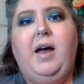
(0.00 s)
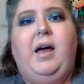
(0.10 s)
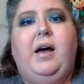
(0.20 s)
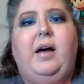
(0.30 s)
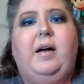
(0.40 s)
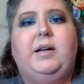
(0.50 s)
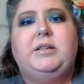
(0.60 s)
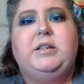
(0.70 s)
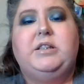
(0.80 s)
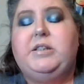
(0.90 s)

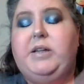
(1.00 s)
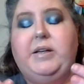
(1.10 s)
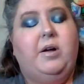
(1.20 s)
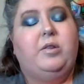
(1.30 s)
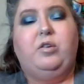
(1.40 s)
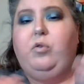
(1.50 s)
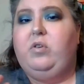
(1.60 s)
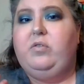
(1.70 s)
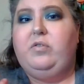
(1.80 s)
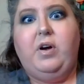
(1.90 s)
and it stays on there for
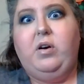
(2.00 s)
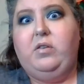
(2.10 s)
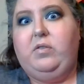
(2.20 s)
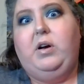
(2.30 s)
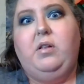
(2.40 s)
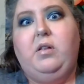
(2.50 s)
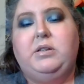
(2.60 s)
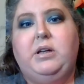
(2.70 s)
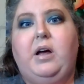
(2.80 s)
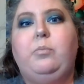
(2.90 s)
a very, very long
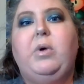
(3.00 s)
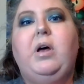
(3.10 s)
time.